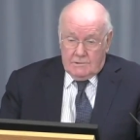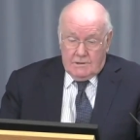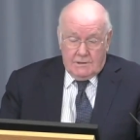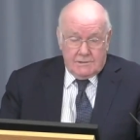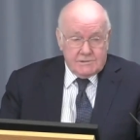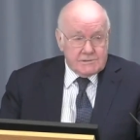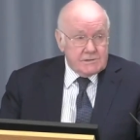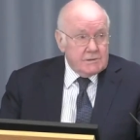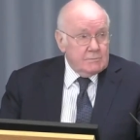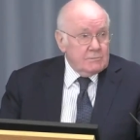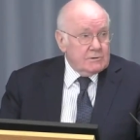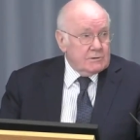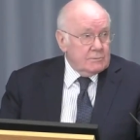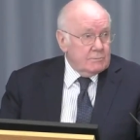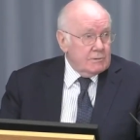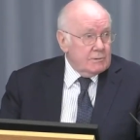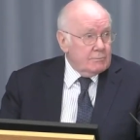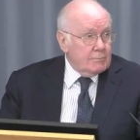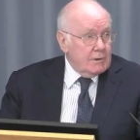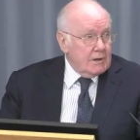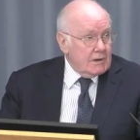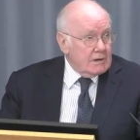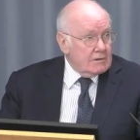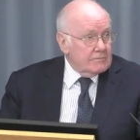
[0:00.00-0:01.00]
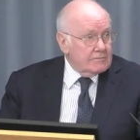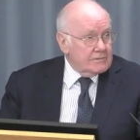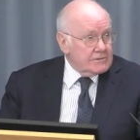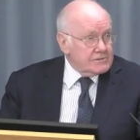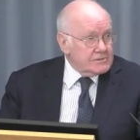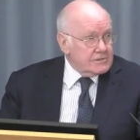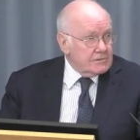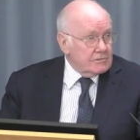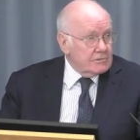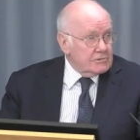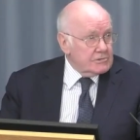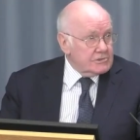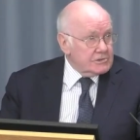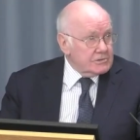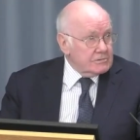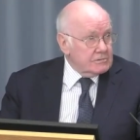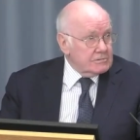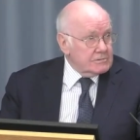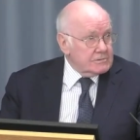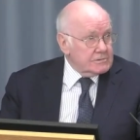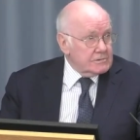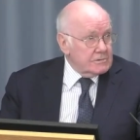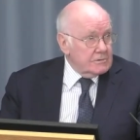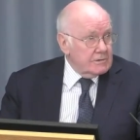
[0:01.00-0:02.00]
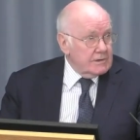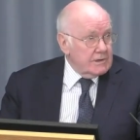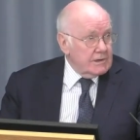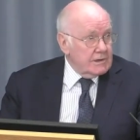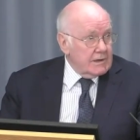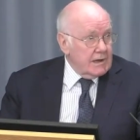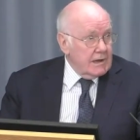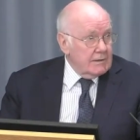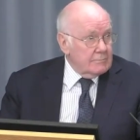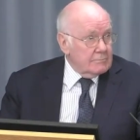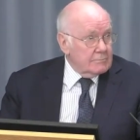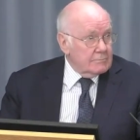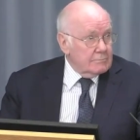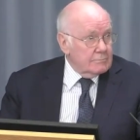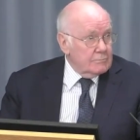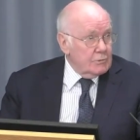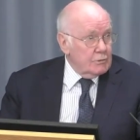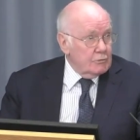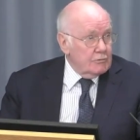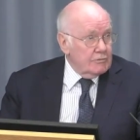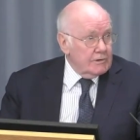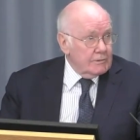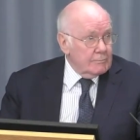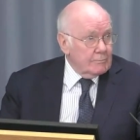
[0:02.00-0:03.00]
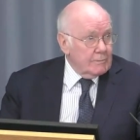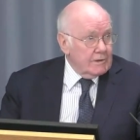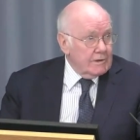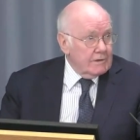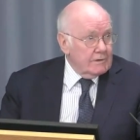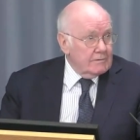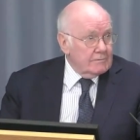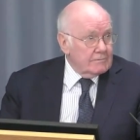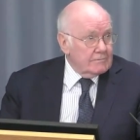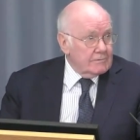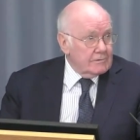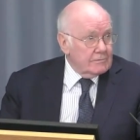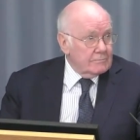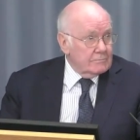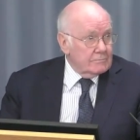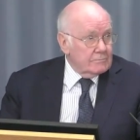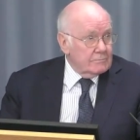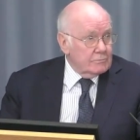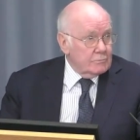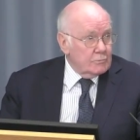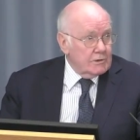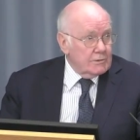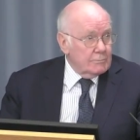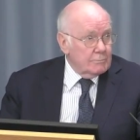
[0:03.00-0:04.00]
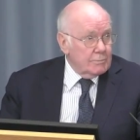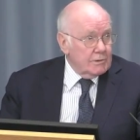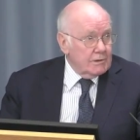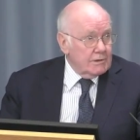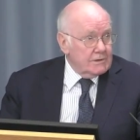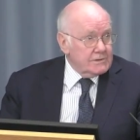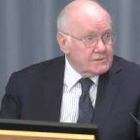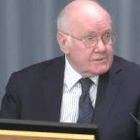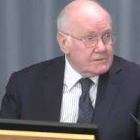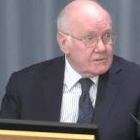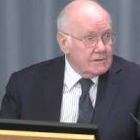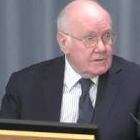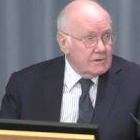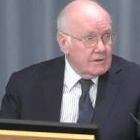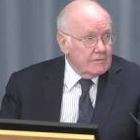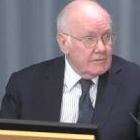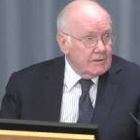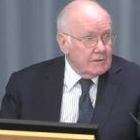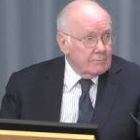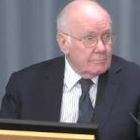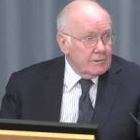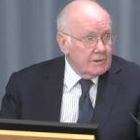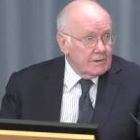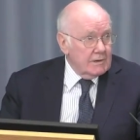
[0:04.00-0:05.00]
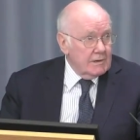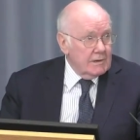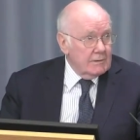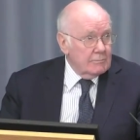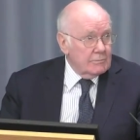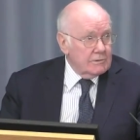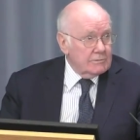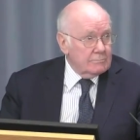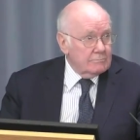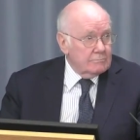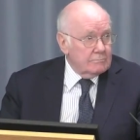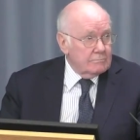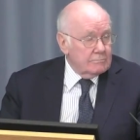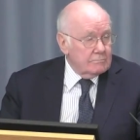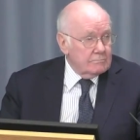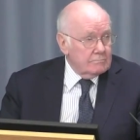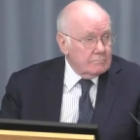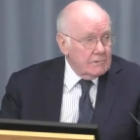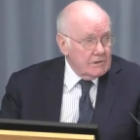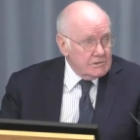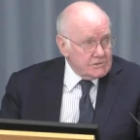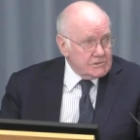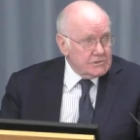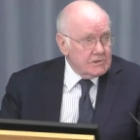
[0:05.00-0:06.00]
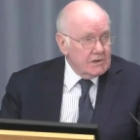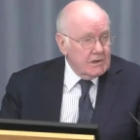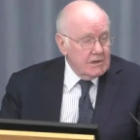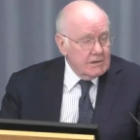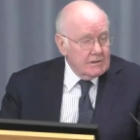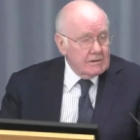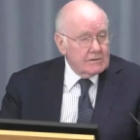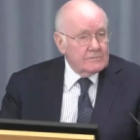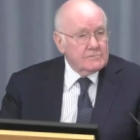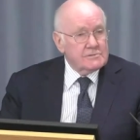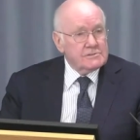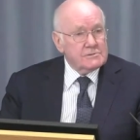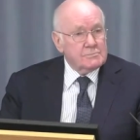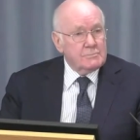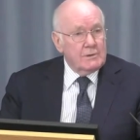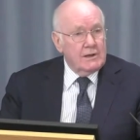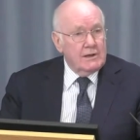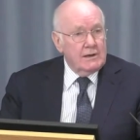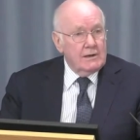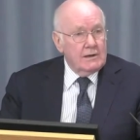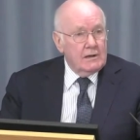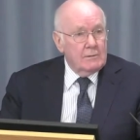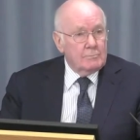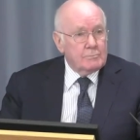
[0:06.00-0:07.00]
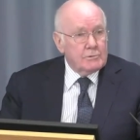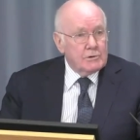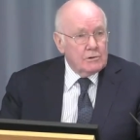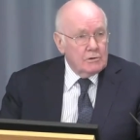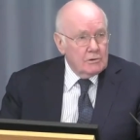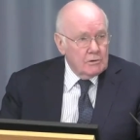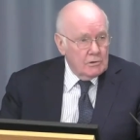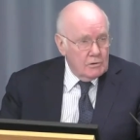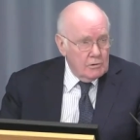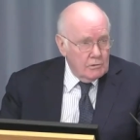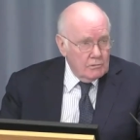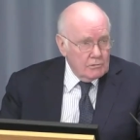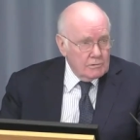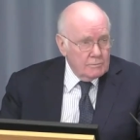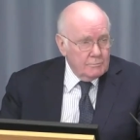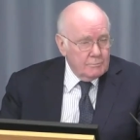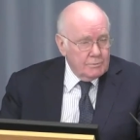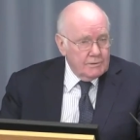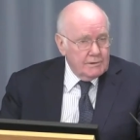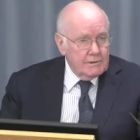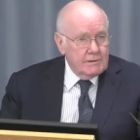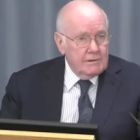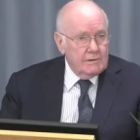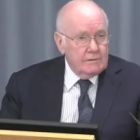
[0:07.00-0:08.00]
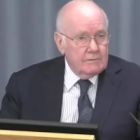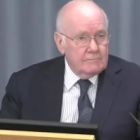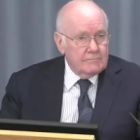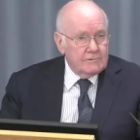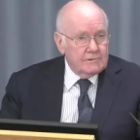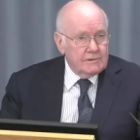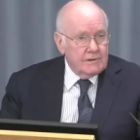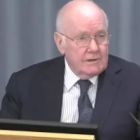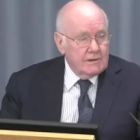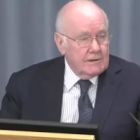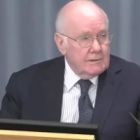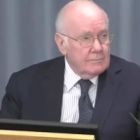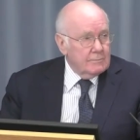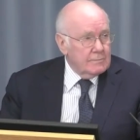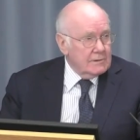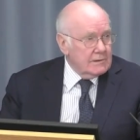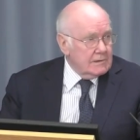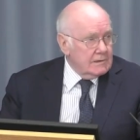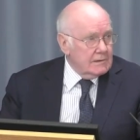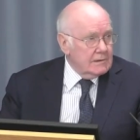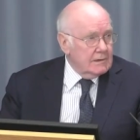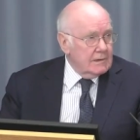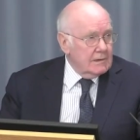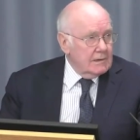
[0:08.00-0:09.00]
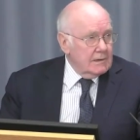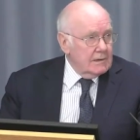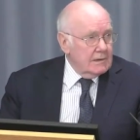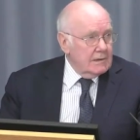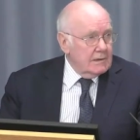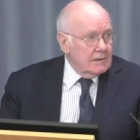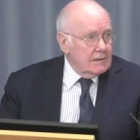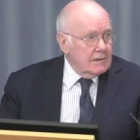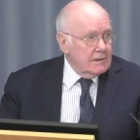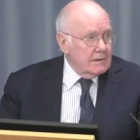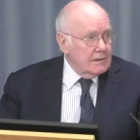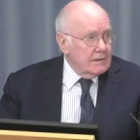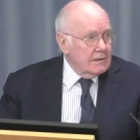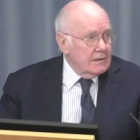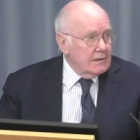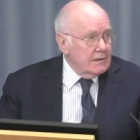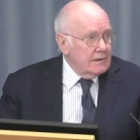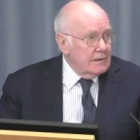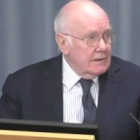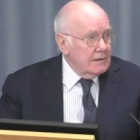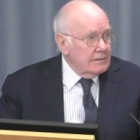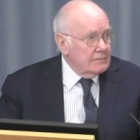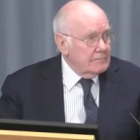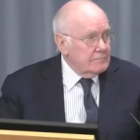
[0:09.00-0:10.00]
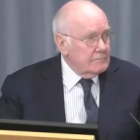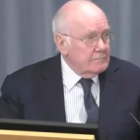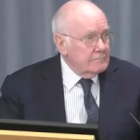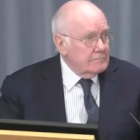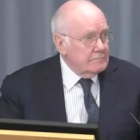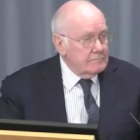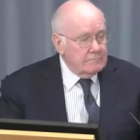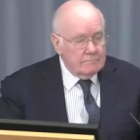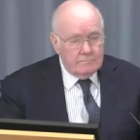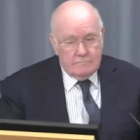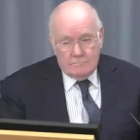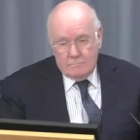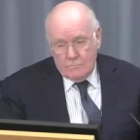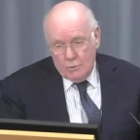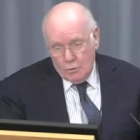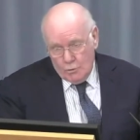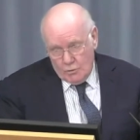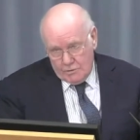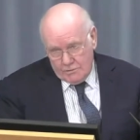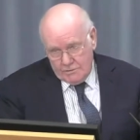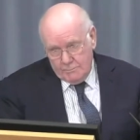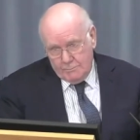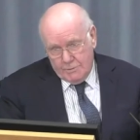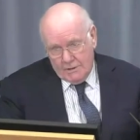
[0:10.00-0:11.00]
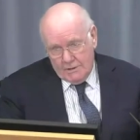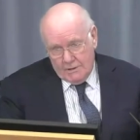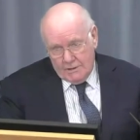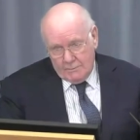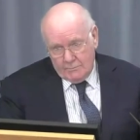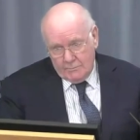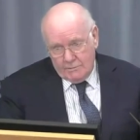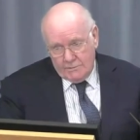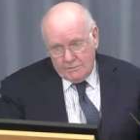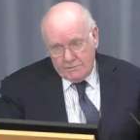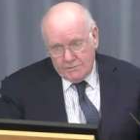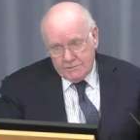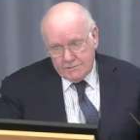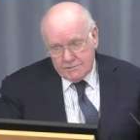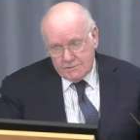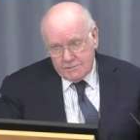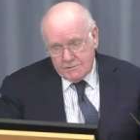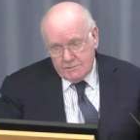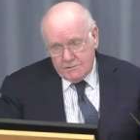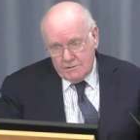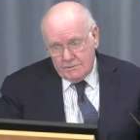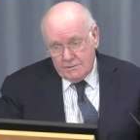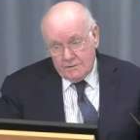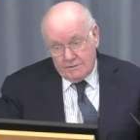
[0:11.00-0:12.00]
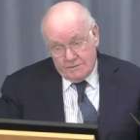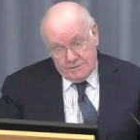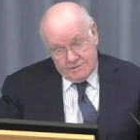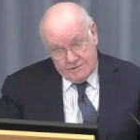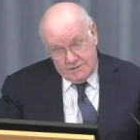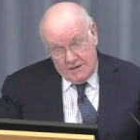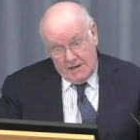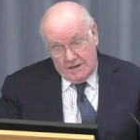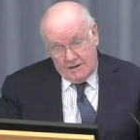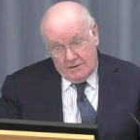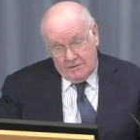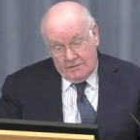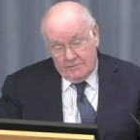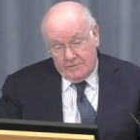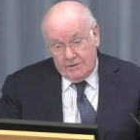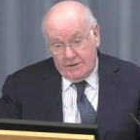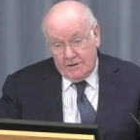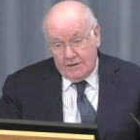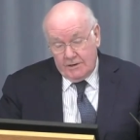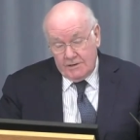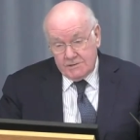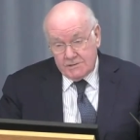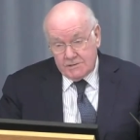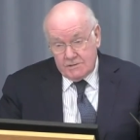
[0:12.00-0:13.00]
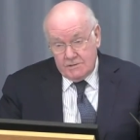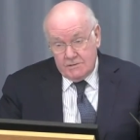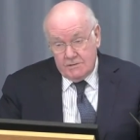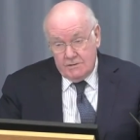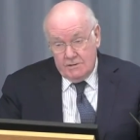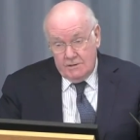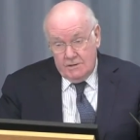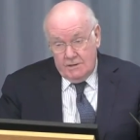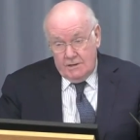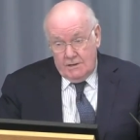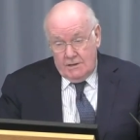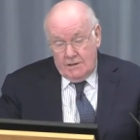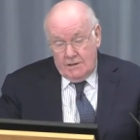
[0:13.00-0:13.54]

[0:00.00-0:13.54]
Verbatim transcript: I seemed to be part of the solution. So he kept moving me from one place to another. But I would much rather have spent a prolonged period of time uh, in more departments. I think the second thing is that